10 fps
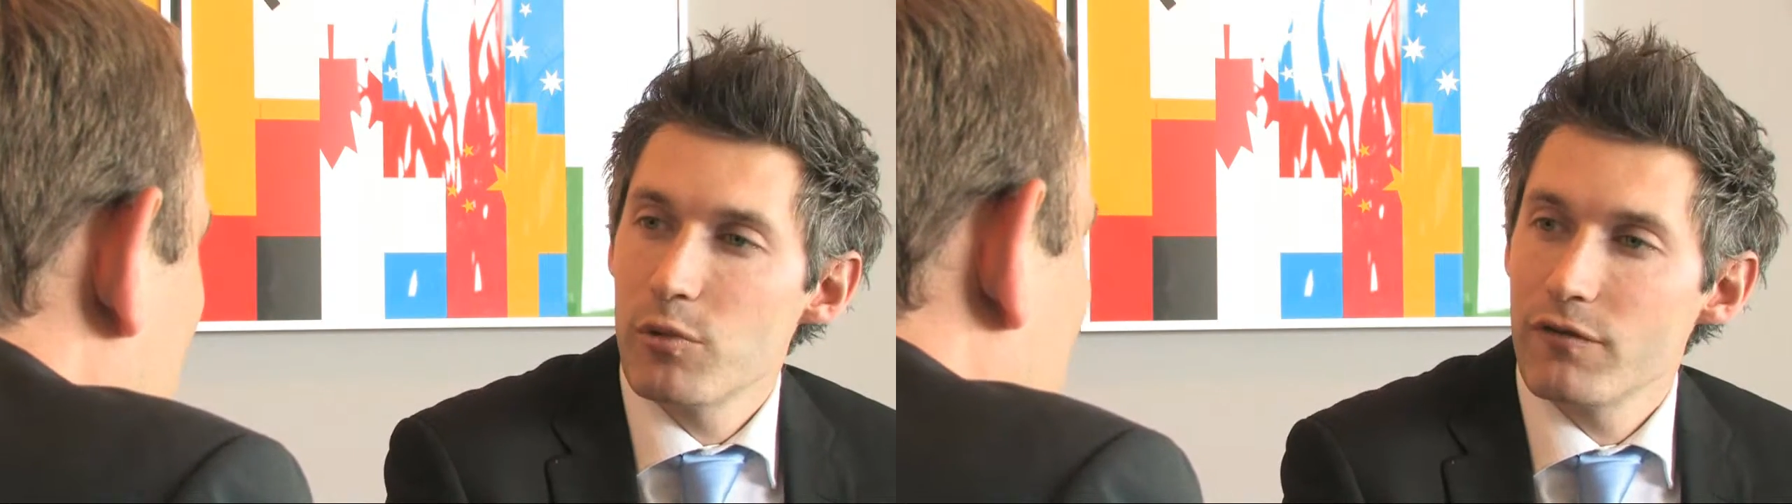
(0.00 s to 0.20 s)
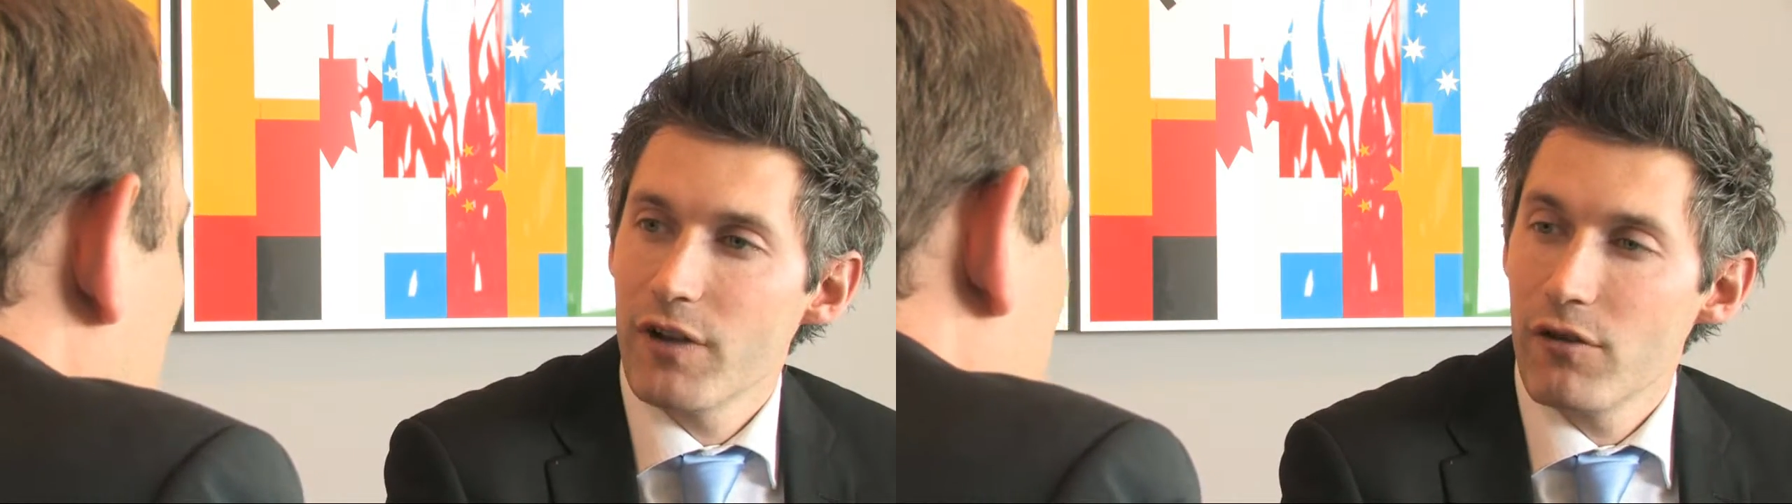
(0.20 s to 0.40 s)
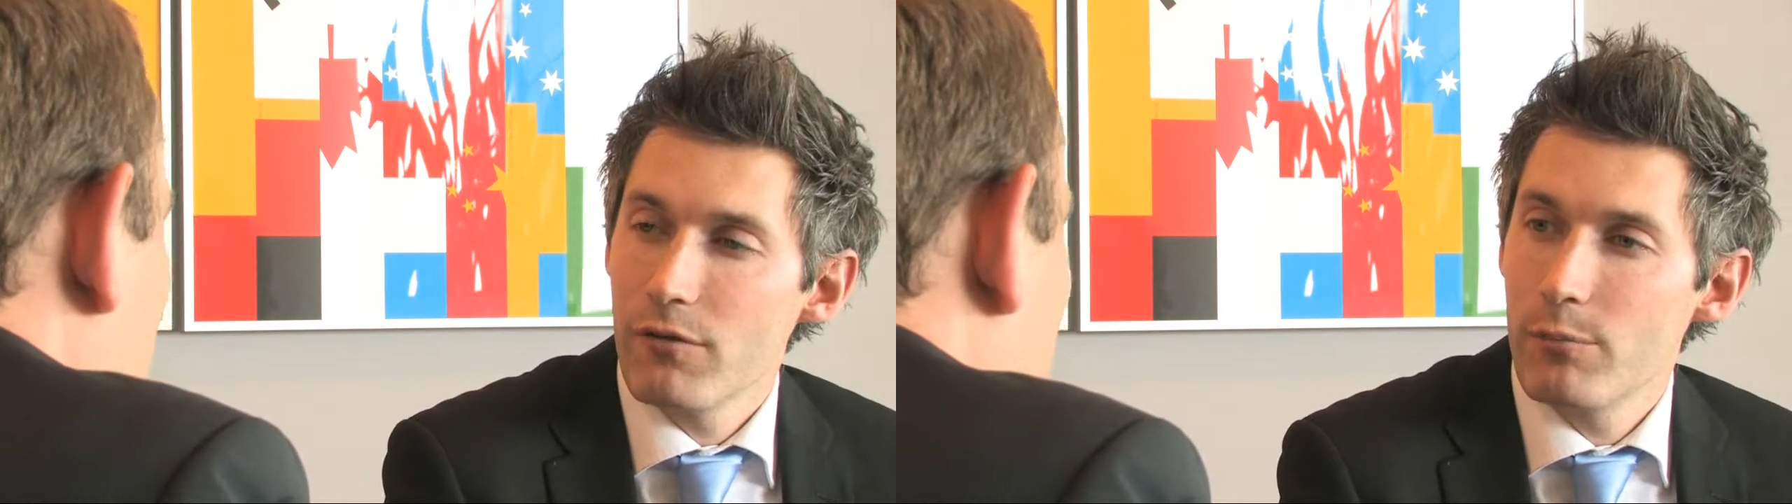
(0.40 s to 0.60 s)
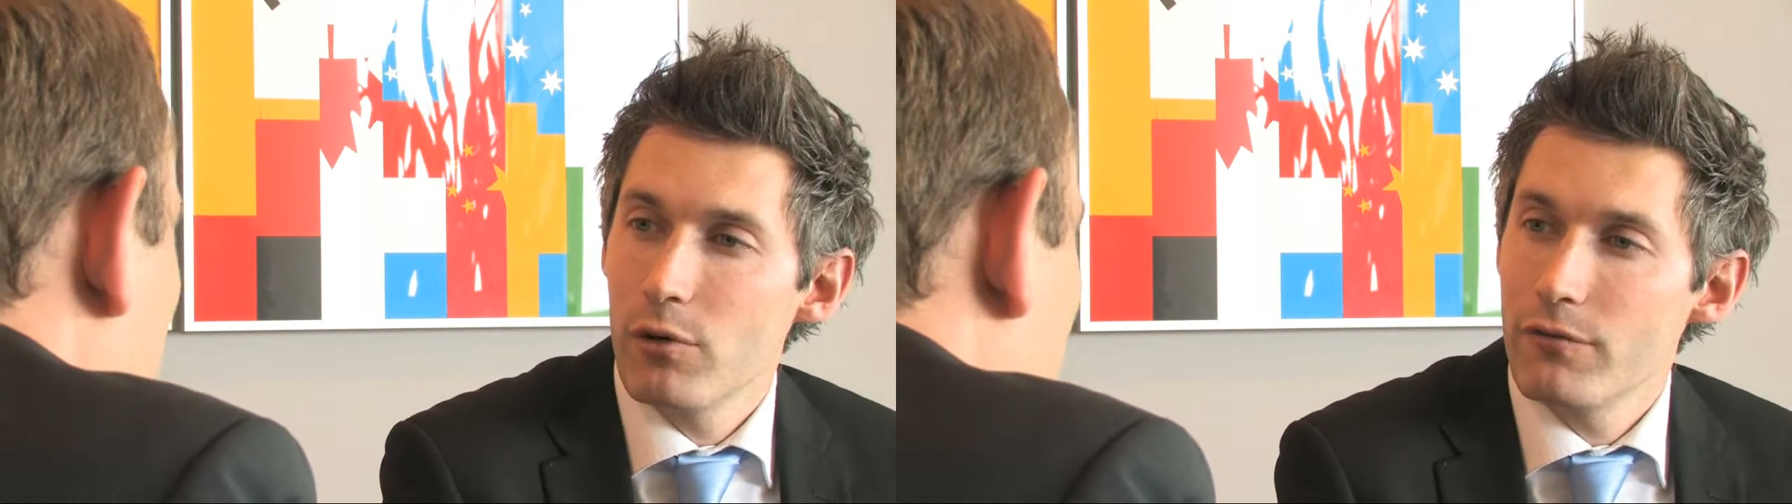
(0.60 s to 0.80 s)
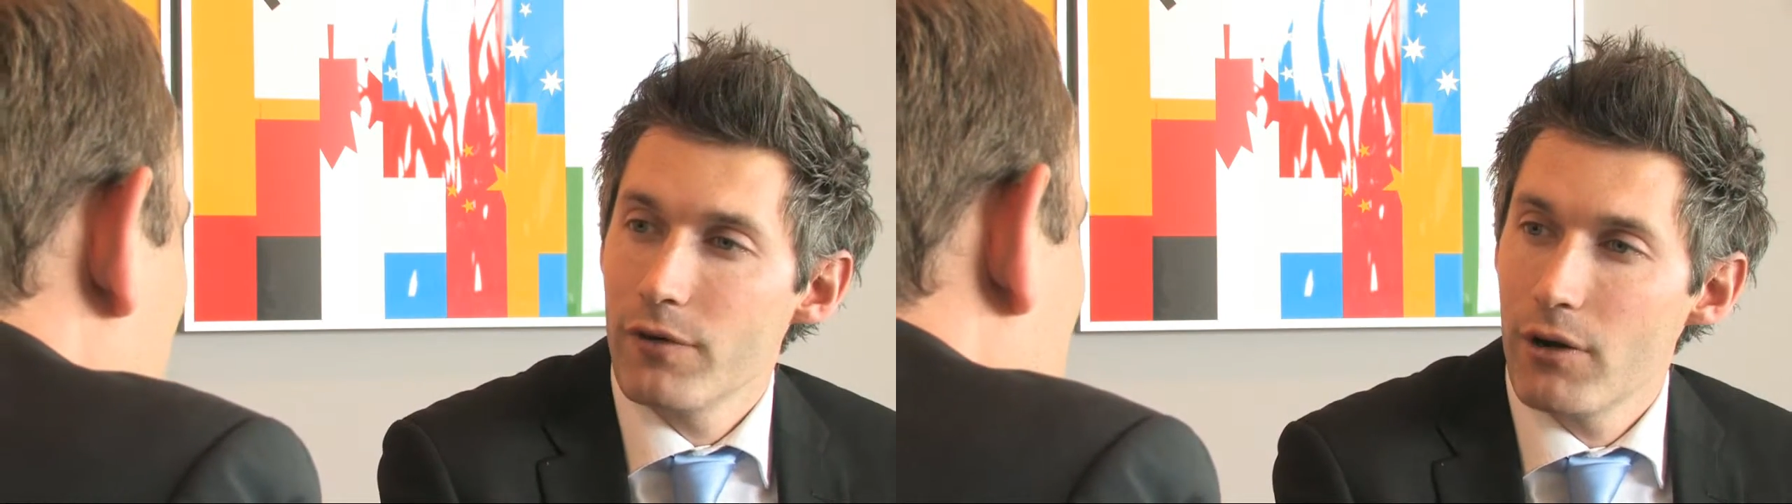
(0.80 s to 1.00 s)

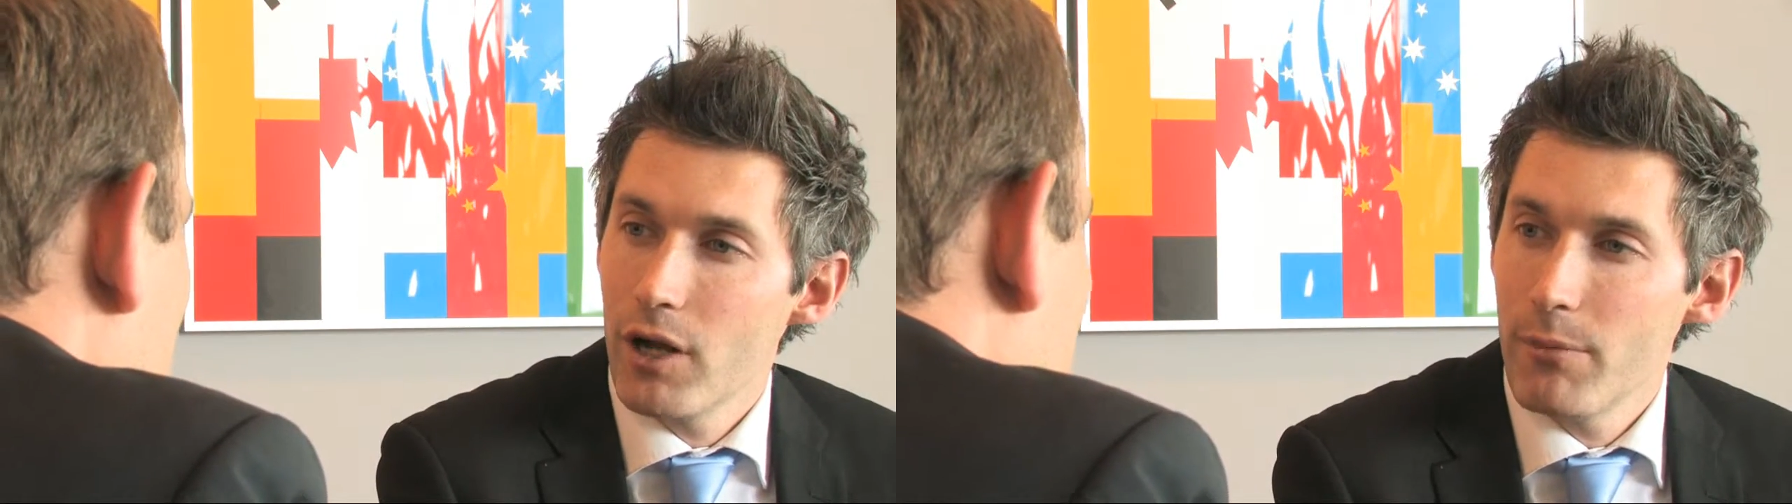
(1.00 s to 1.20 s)
portfolio